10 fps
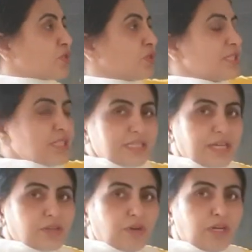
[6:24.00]
So this is
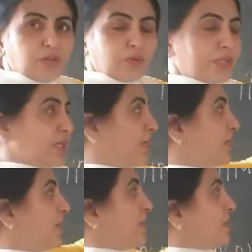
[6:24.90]
equal to
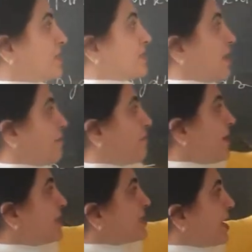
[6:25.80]
the
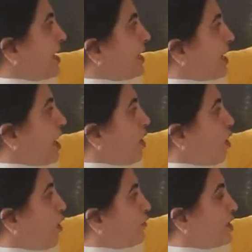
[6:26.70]
surface area
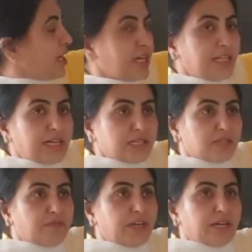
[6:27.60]
of the inner
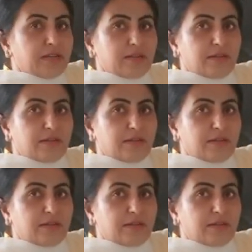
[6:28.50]
sphere.